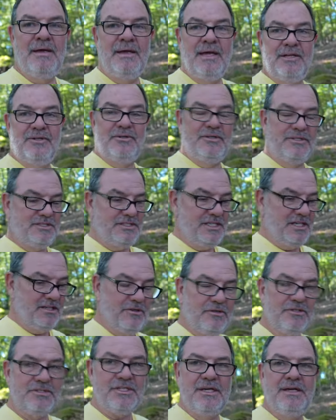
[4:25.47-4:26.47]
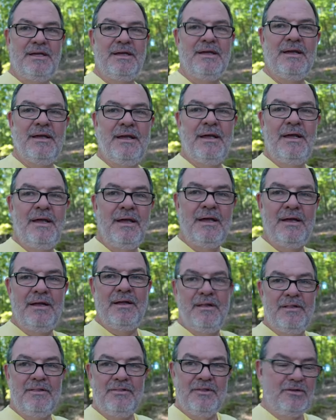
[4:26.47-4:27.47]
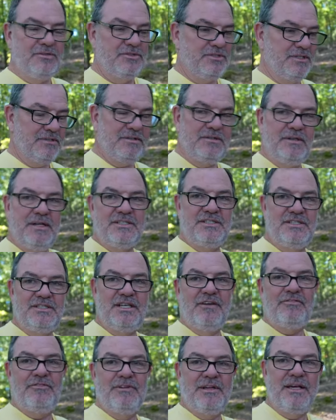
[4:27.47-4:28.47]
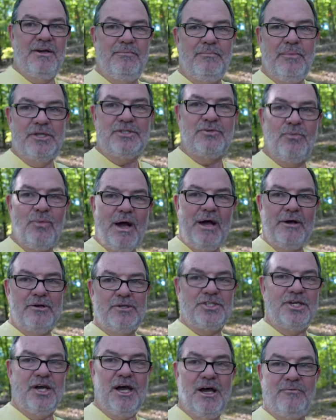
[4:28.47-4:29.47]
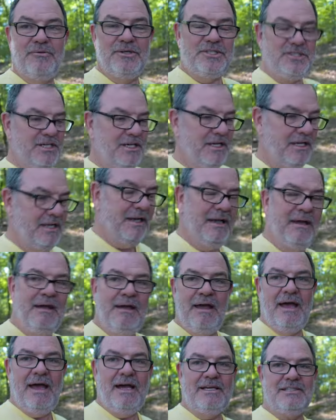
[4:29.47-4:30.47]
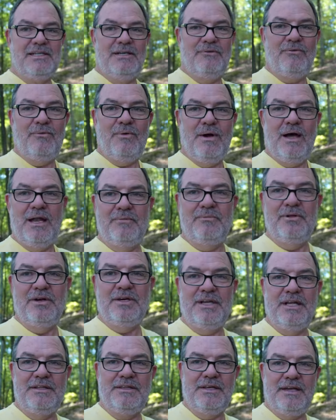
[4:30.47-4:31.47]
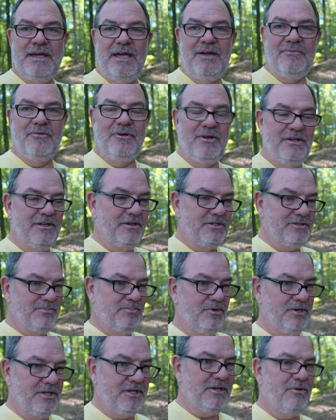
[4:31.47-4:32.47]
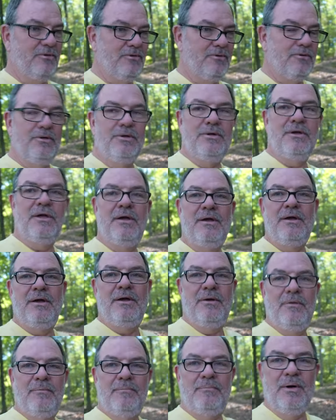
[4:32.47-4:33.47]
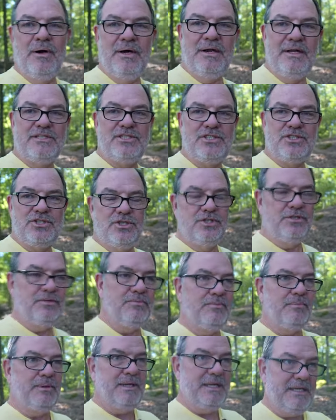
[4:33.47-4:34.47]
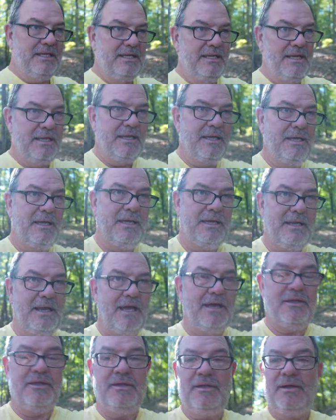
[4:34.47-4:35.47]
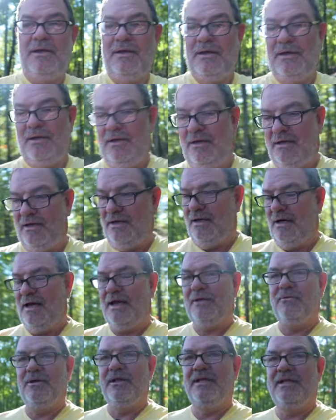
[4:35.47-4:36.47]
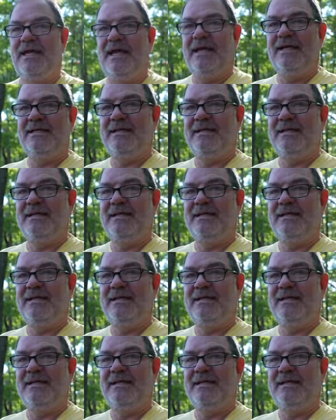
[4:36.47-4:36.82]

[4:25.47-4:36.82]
And you can see there's, there's, it's definitely a much wider shot, which actually while I'm looking at the camera, it looks pretty cool, but it shouldn't be, and I, I really can't